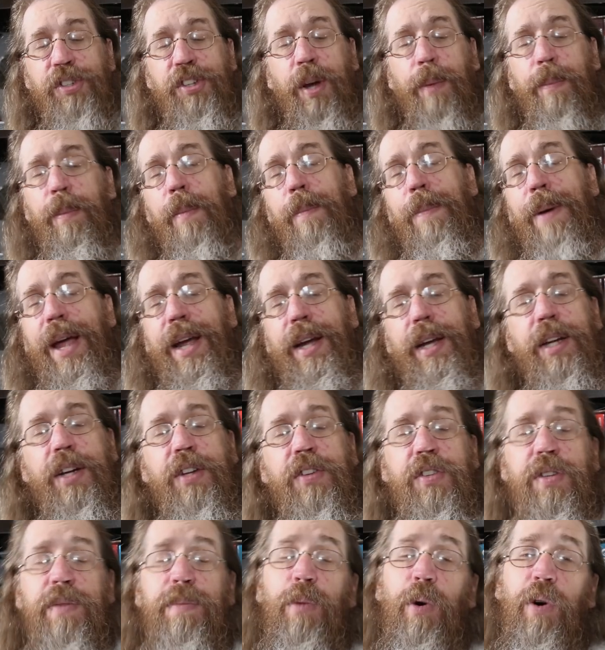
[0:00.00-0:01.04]
jumping back into
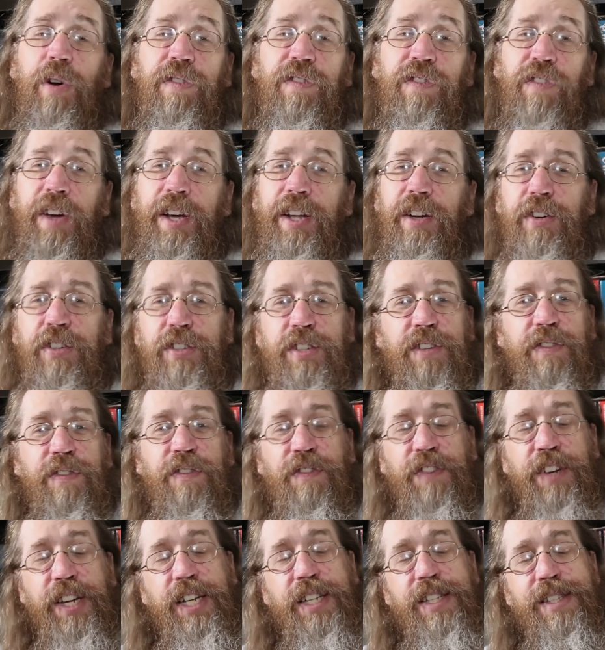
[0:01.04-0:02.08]
some more fighters and
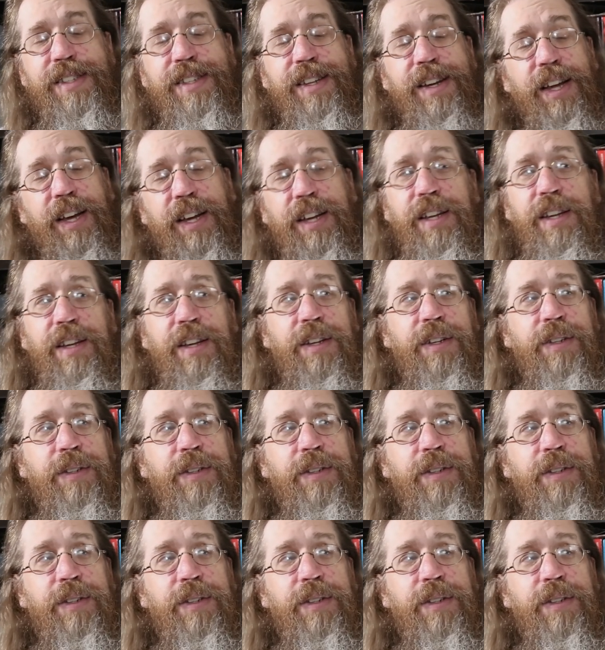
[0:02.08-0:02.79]
feats today.